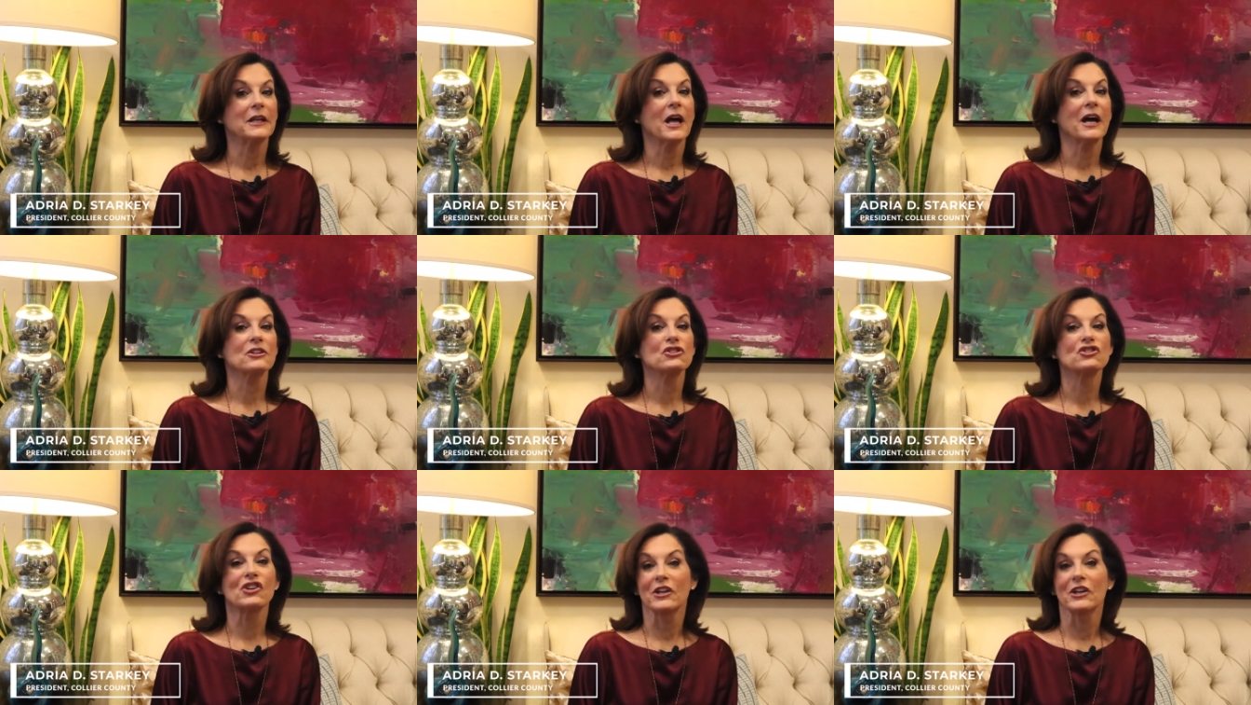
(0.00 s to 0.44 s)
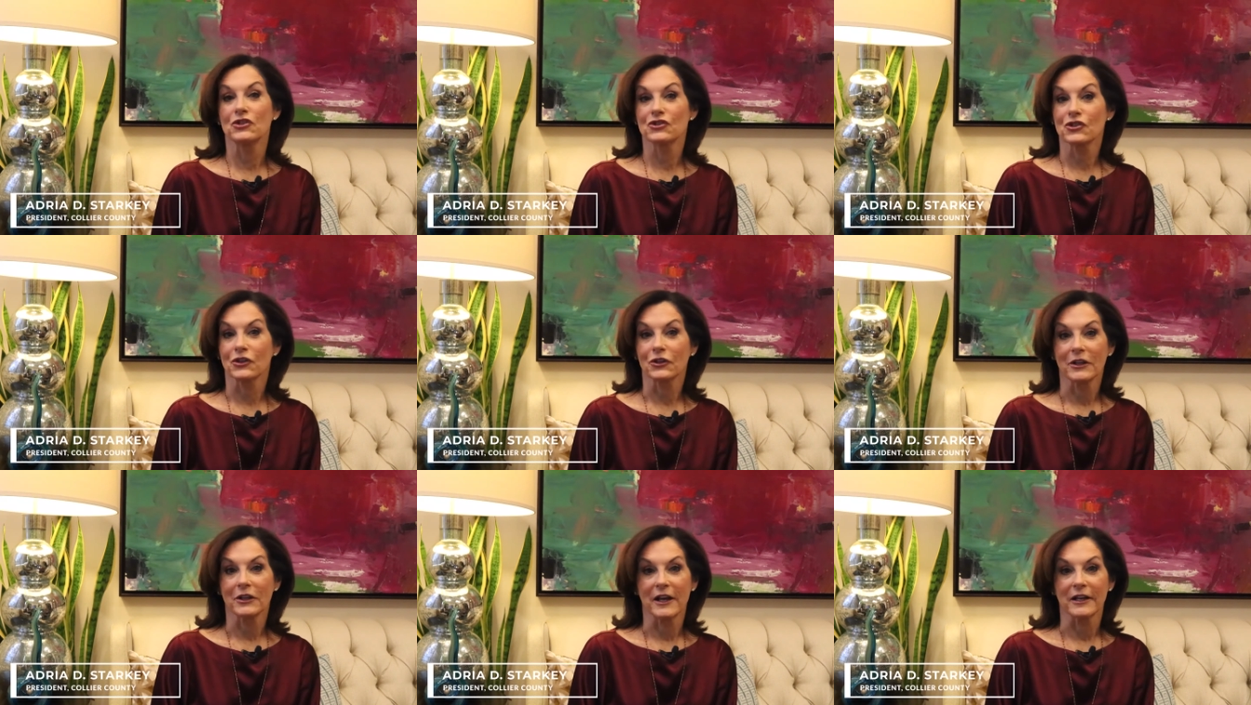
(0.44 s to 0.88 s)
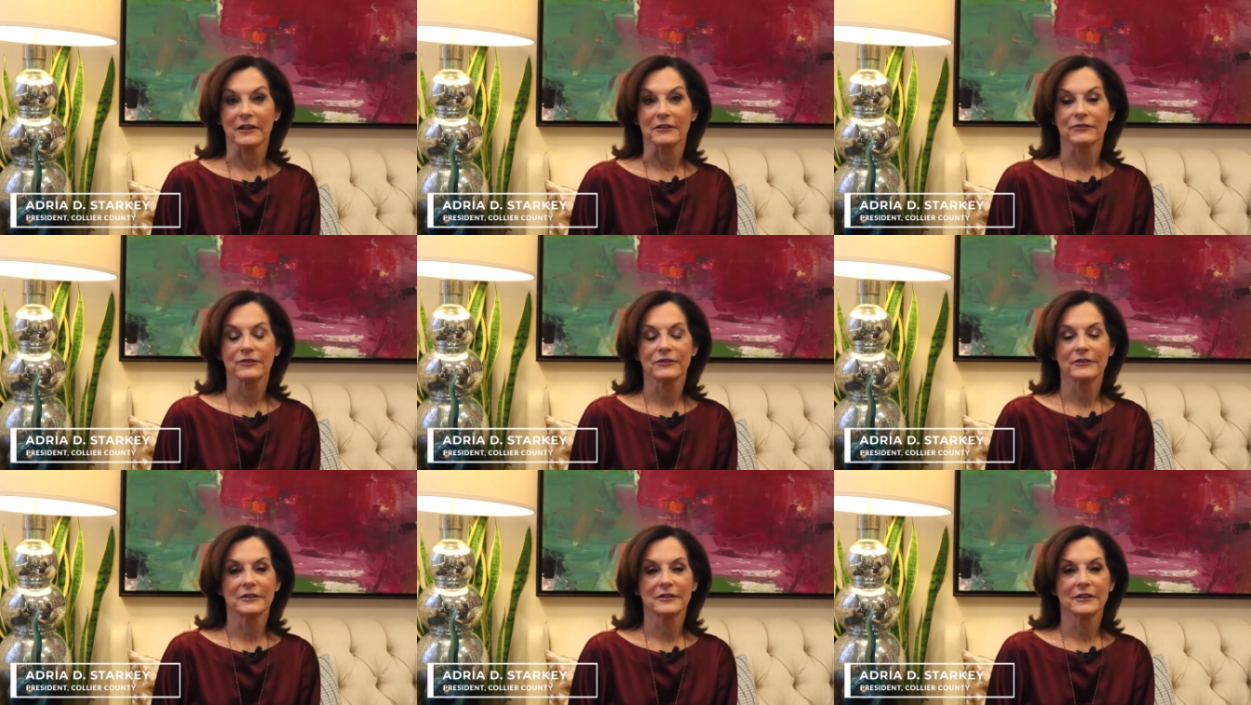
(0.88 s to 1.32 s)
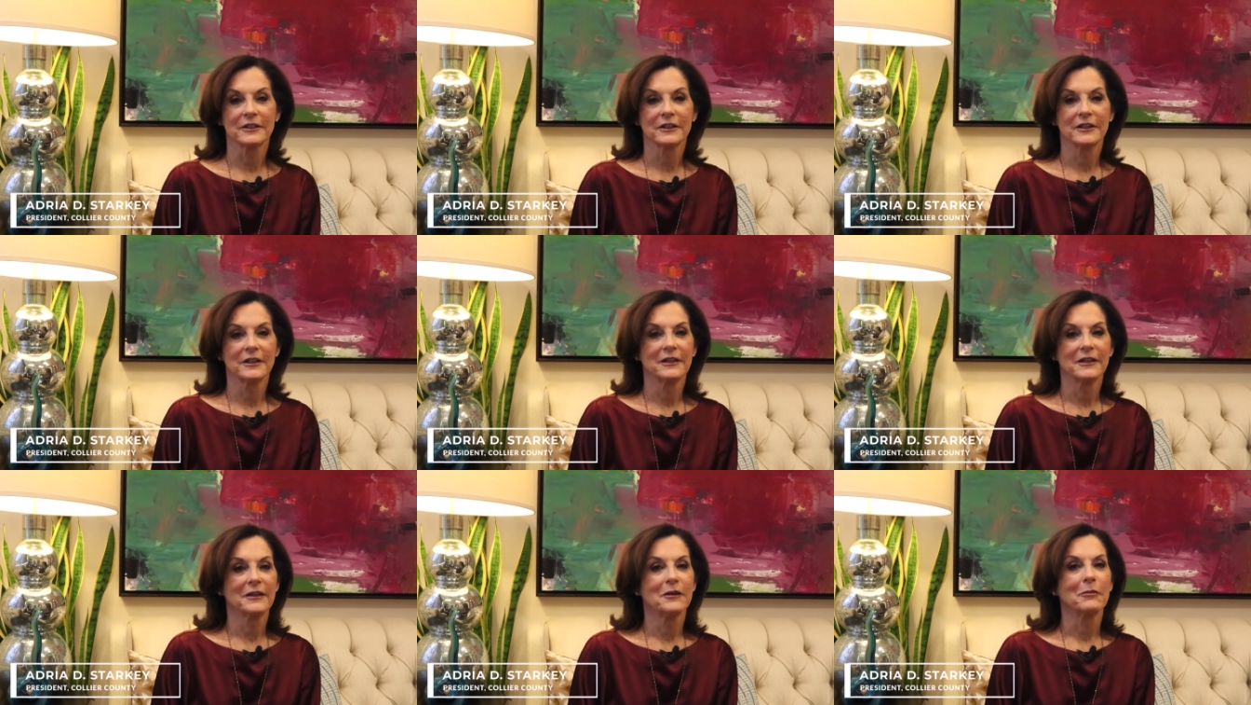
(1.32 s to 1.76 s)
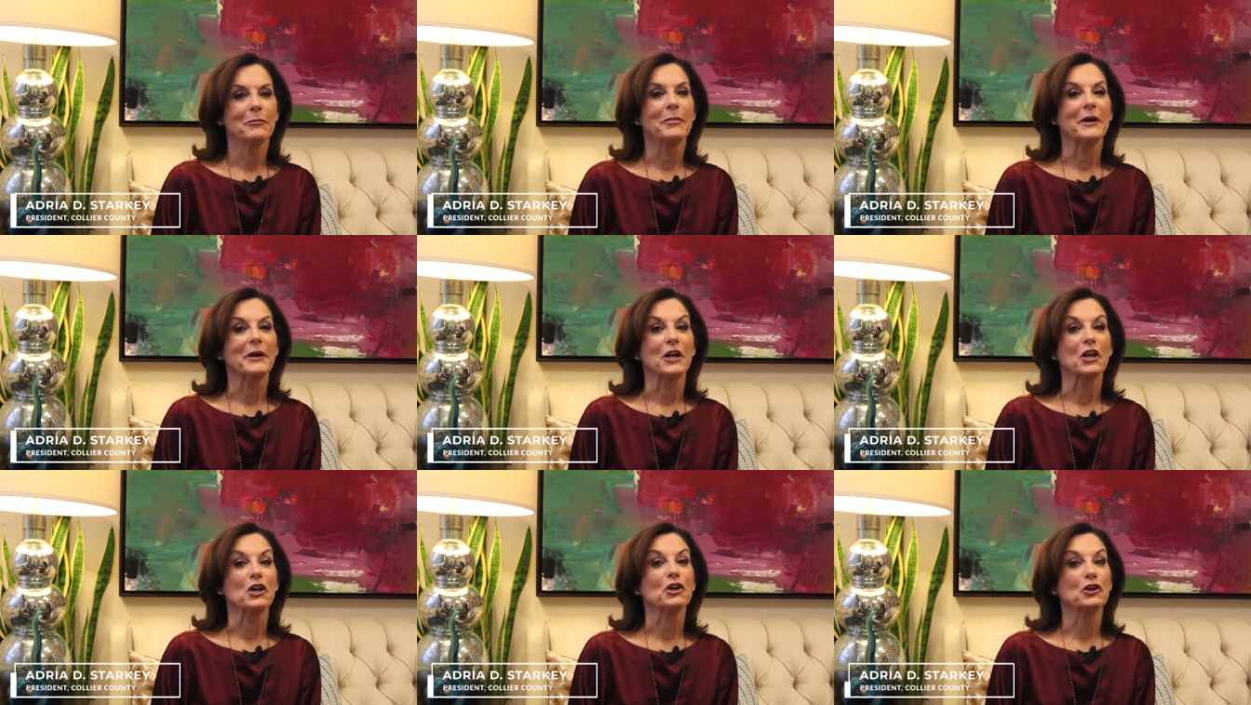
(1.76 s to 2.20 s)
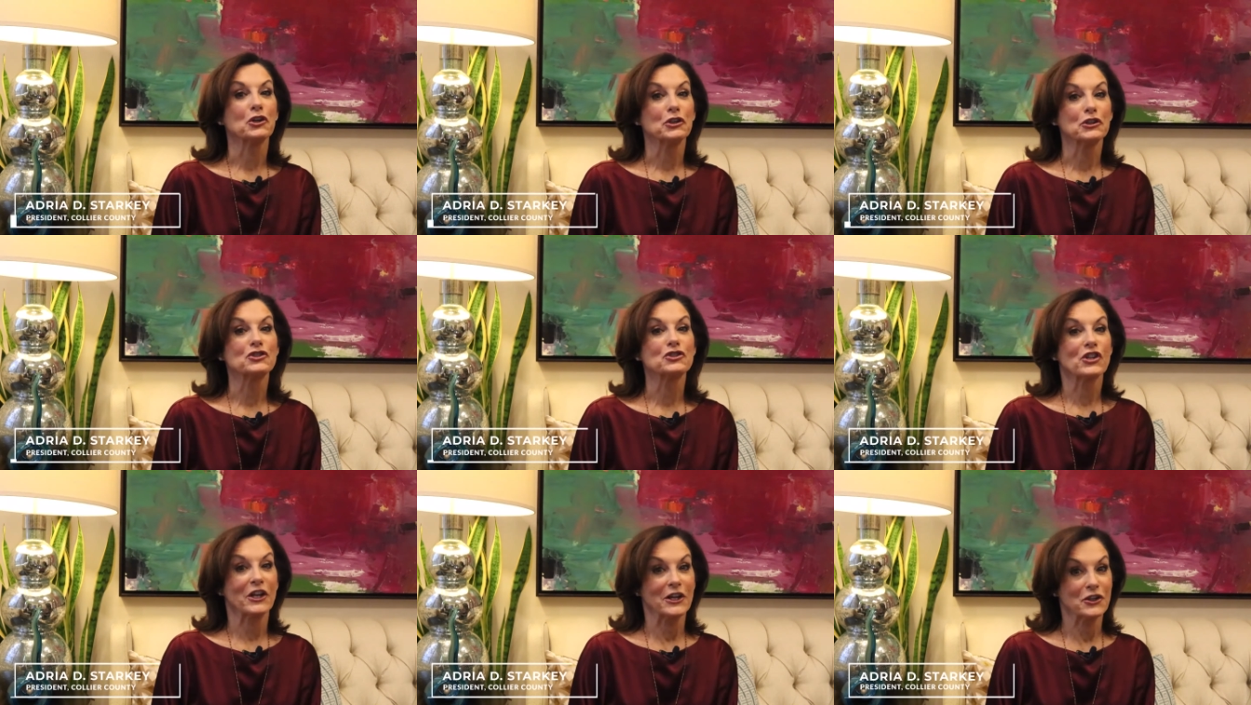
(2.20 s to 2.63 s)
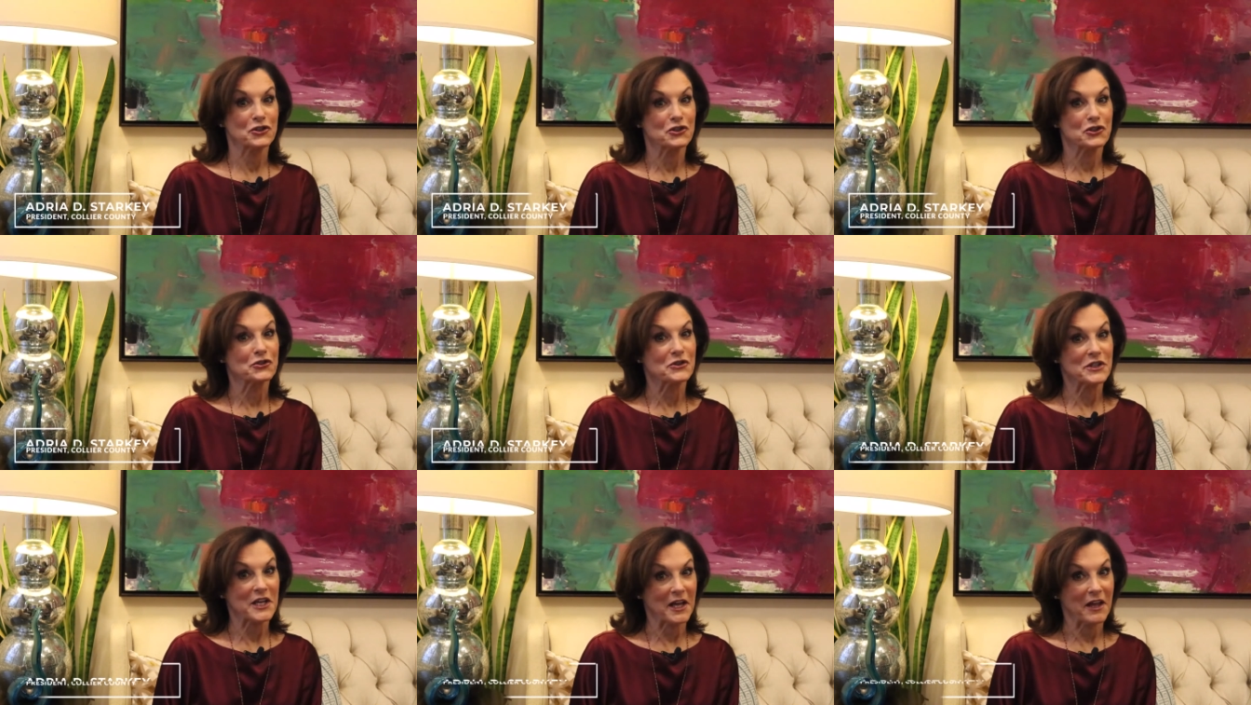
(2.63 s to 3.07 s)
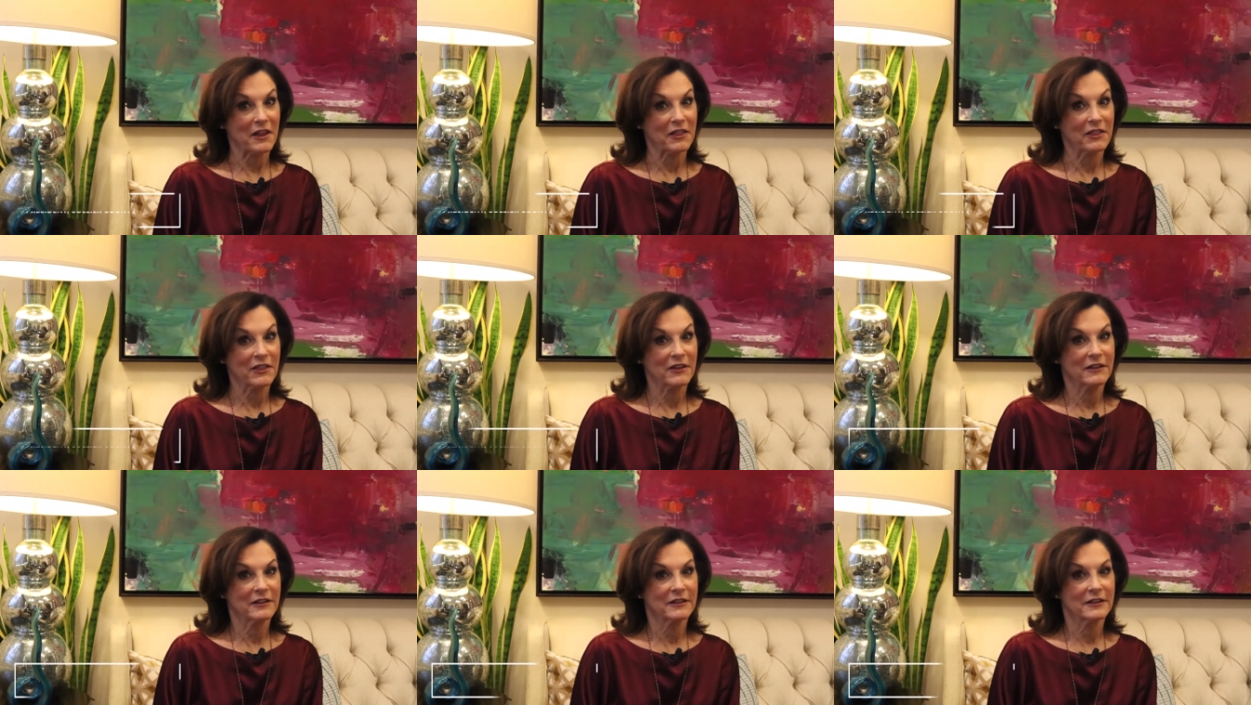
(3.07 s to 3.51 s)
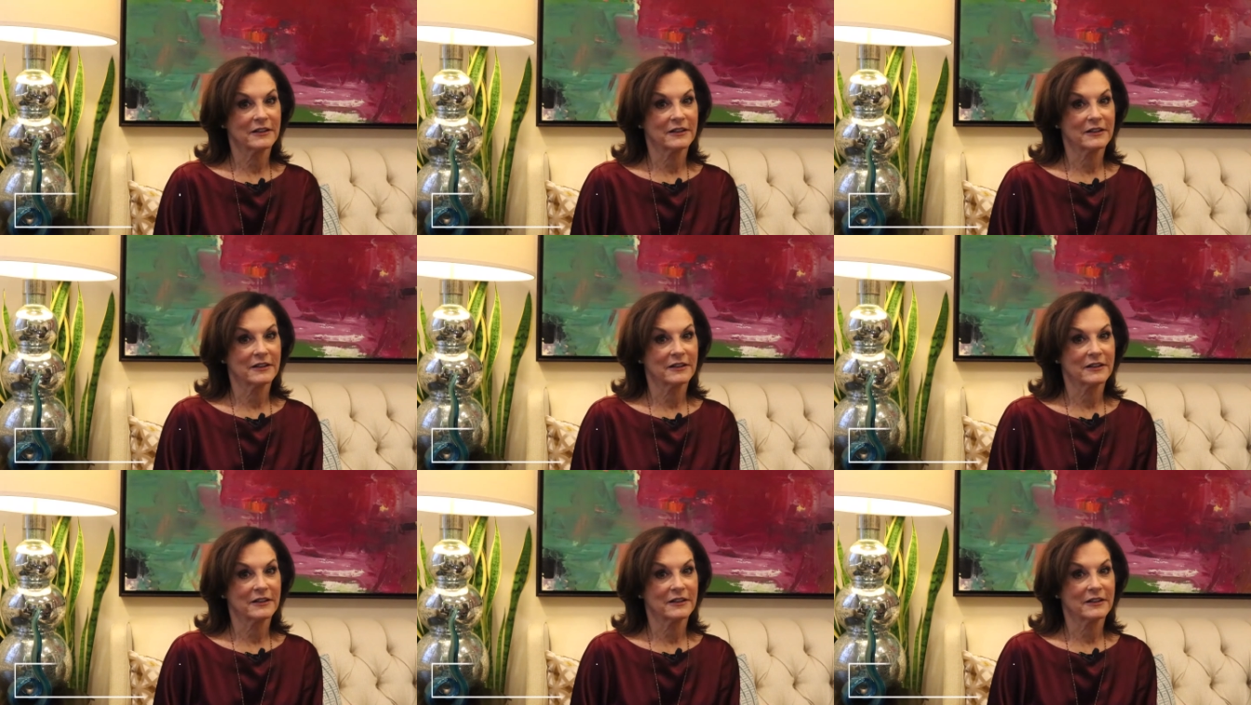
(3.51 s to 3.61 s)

not change your life, but it could change your death.